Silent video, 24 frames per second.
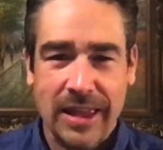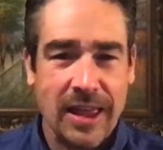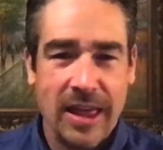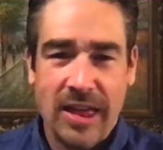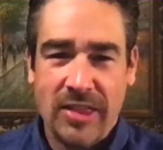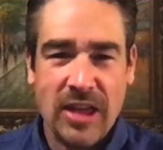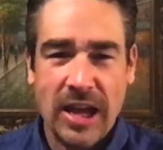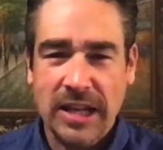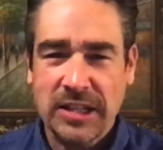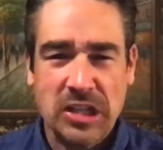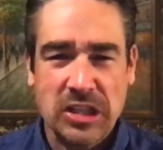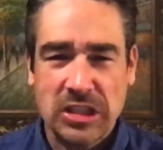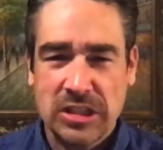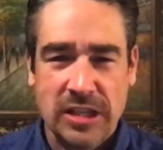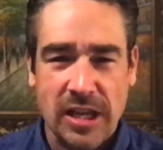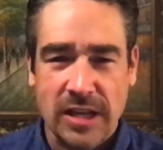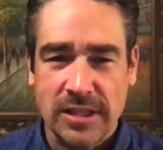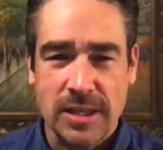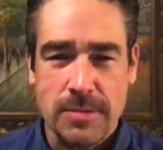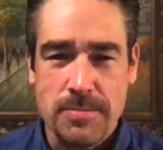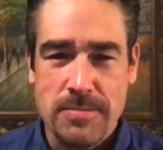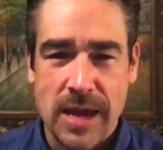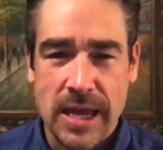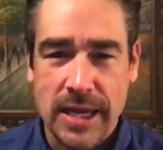That just
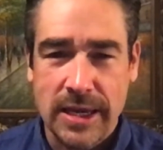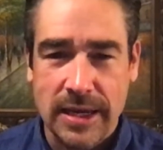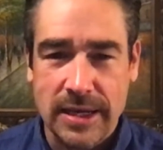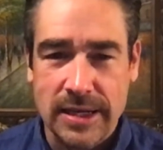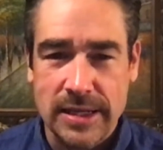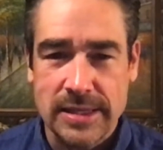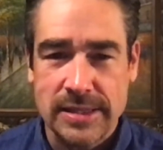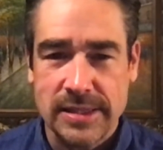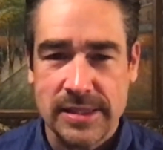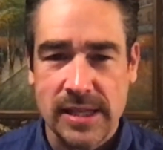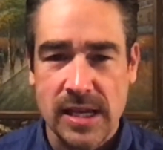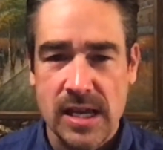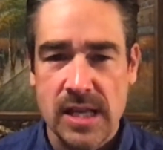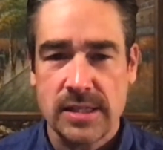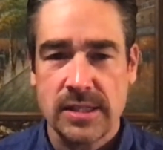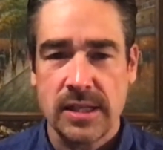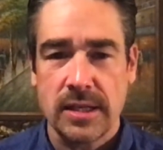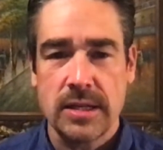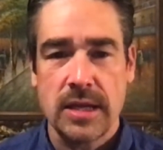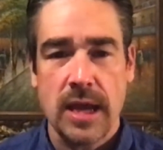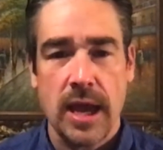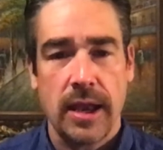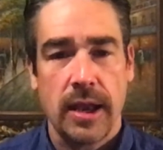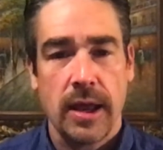doesn't make any sense.
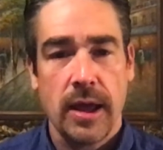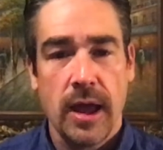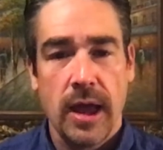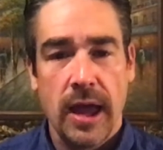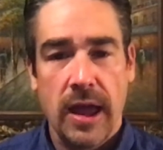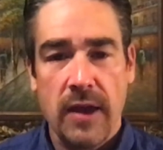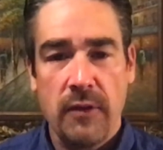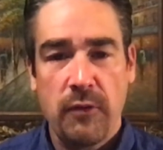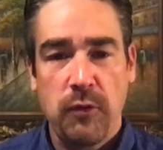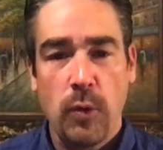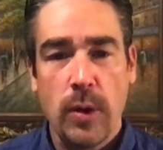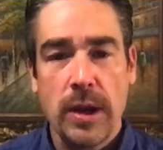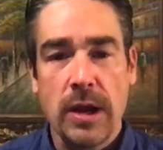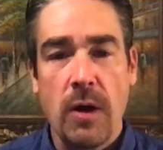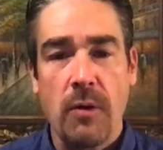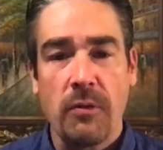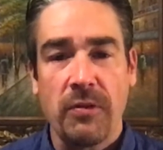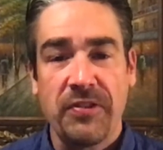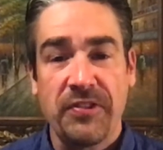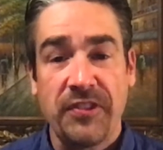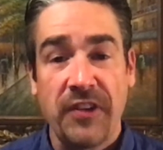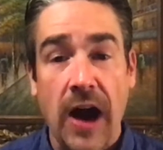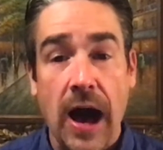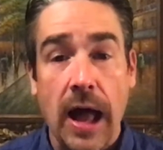And yet, if we don't
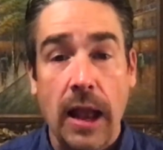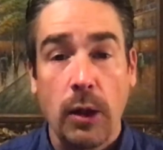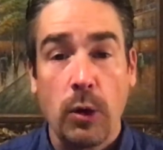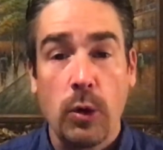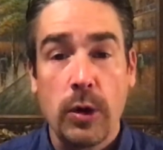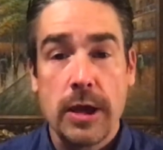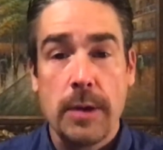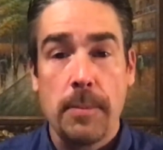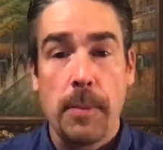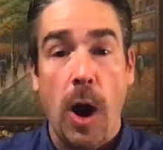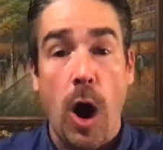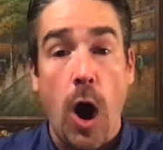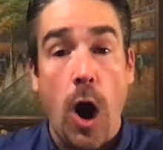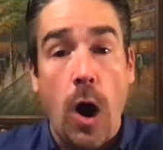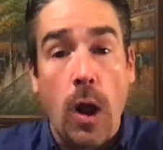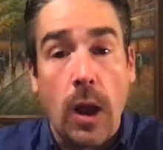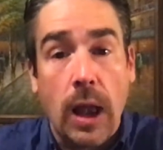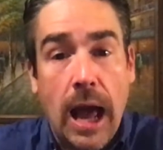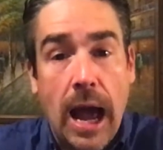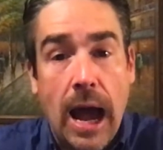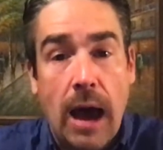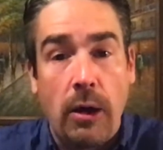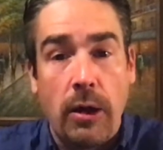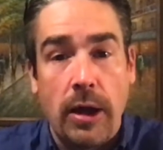follow Him all
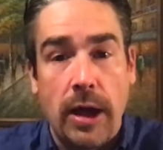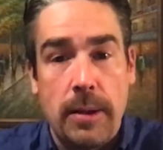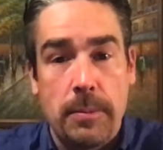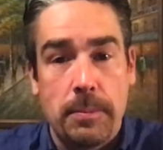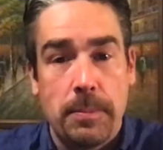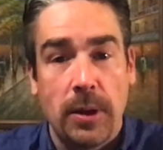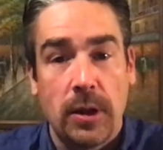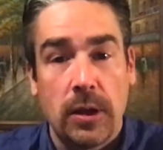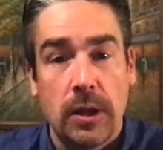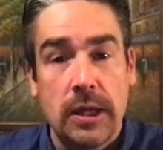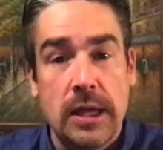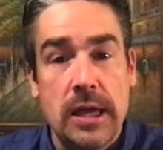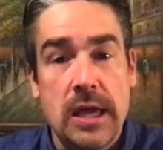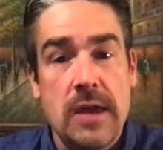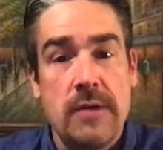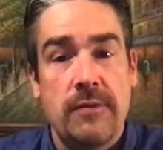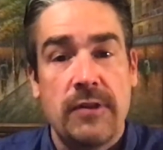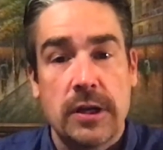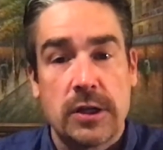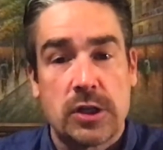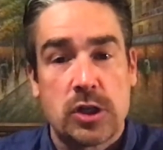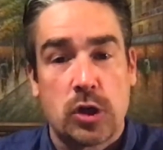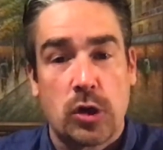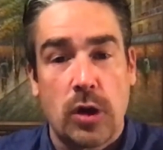out and believe
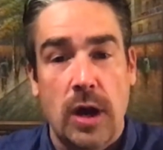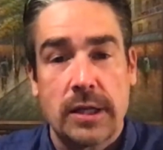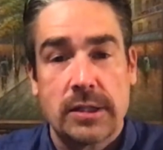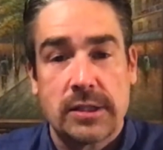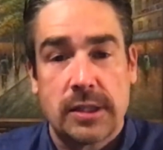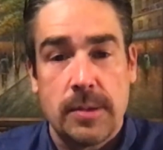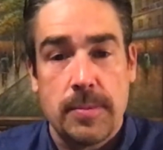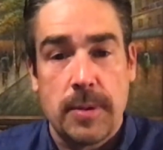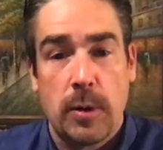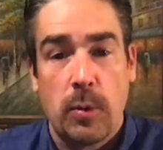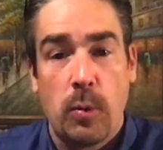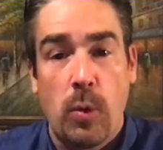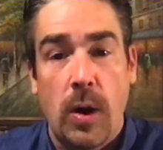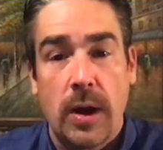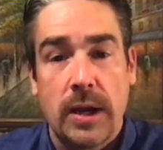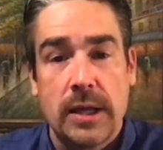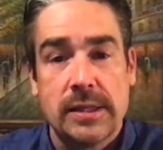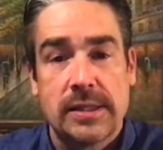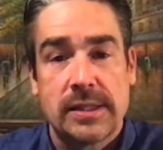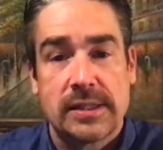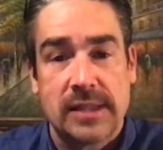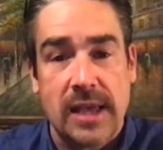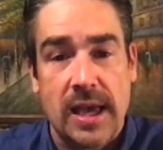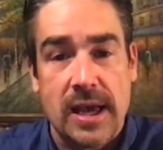and trust Him in what He
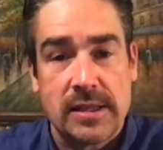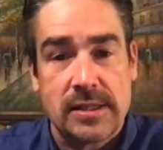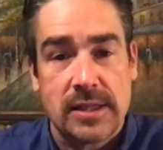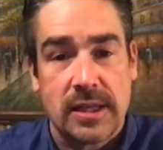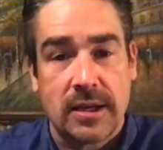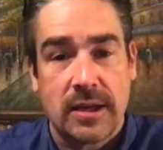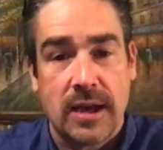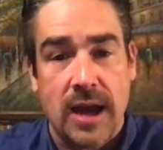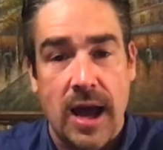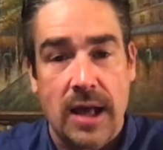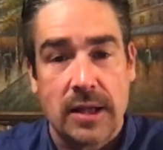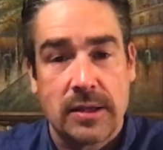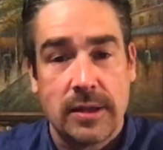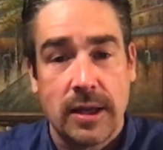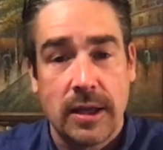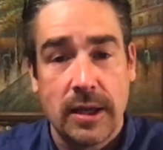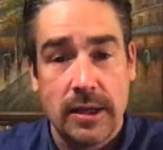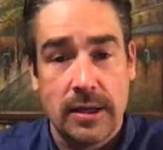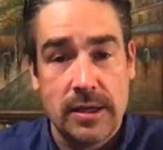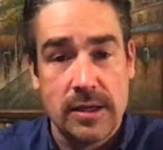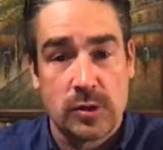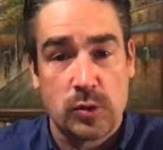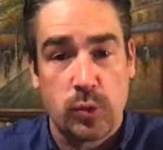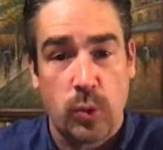says in God,
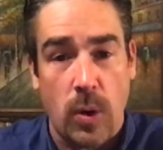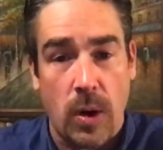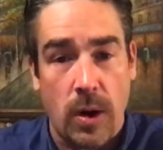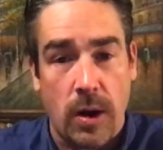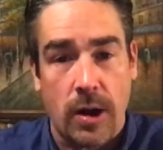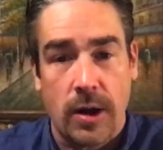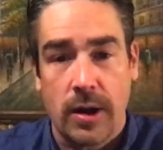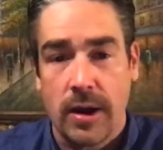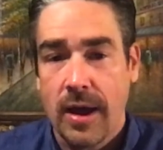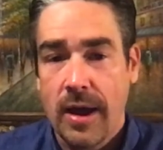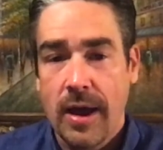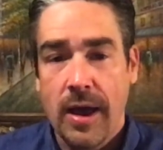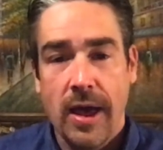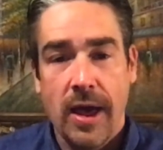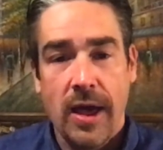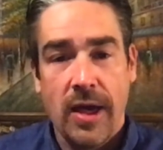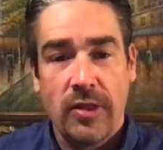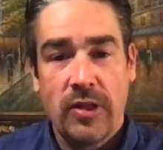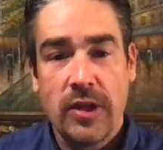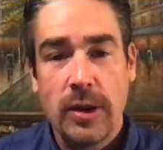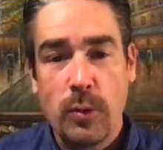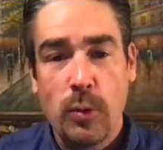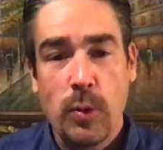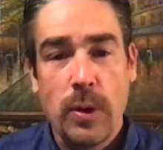in His Word,
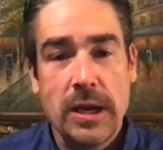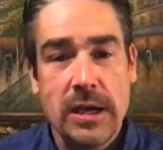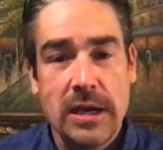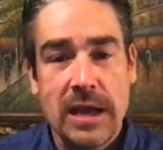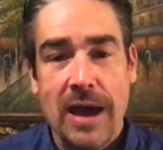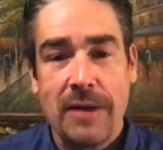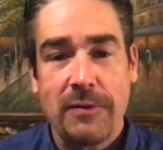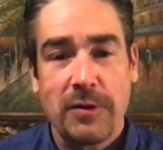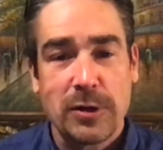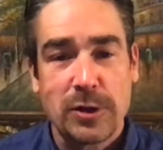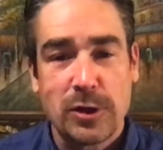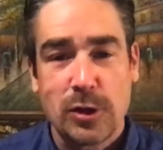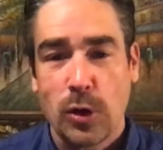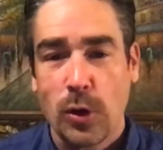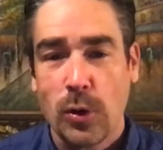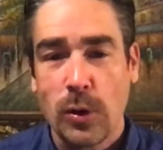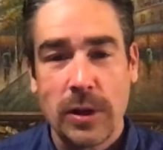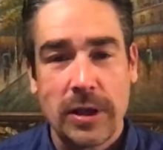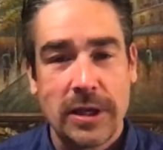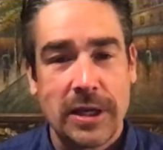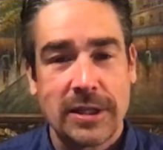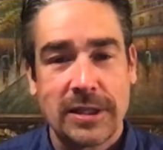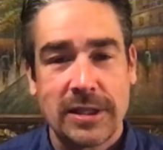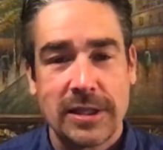then we never
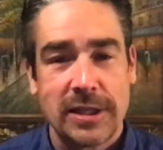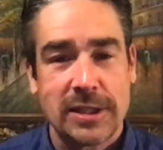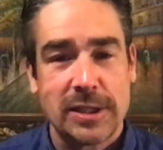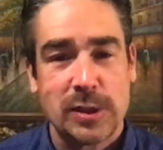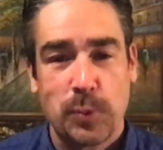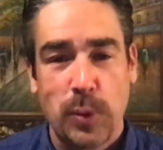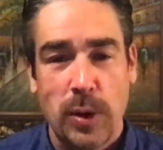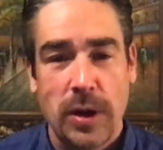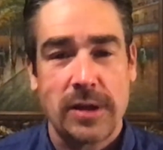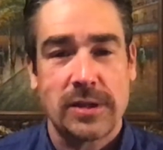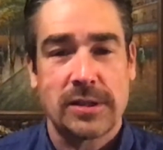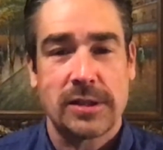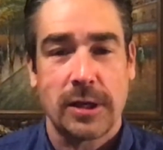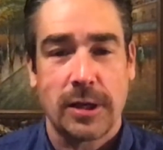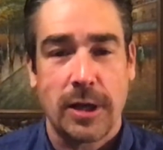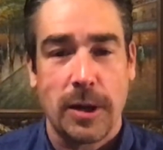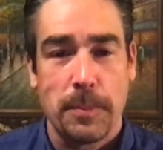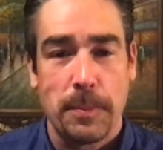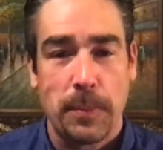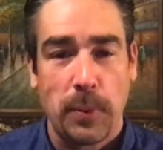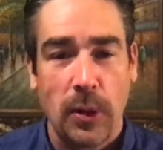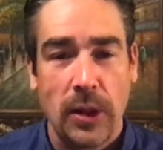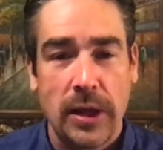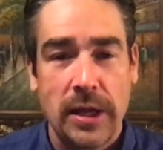truly get to experience the
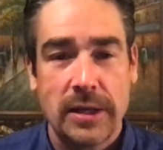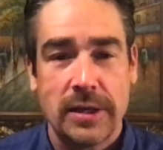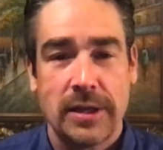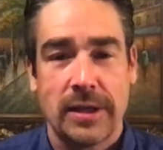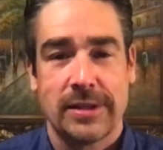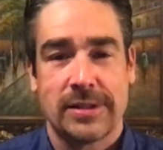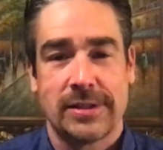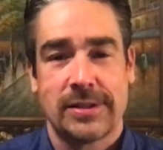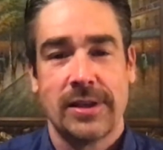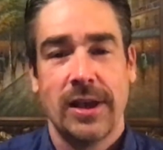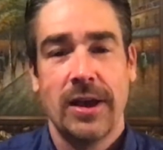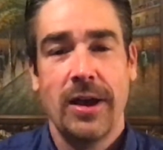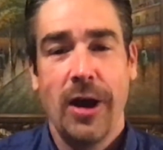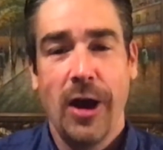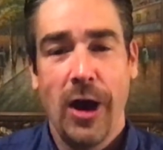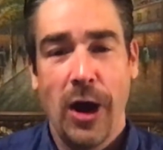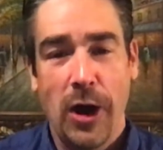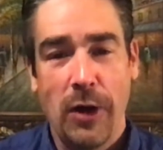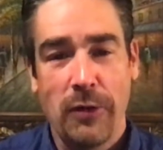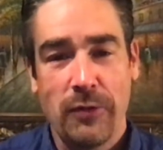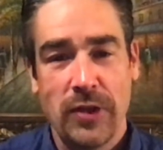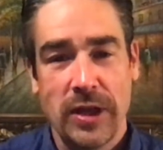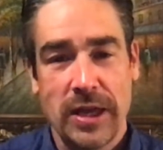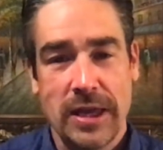completeness
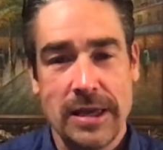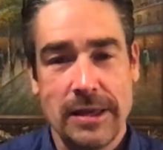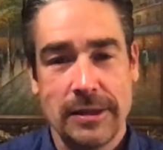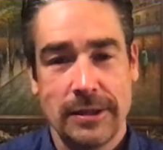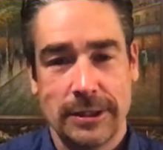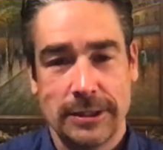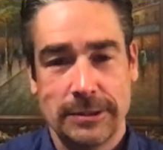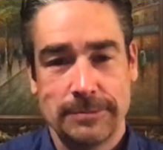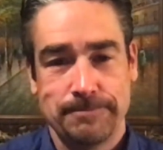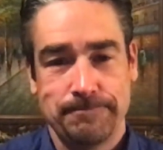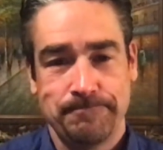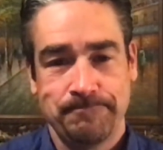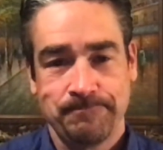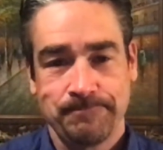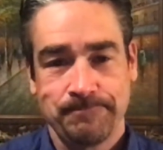of the healing.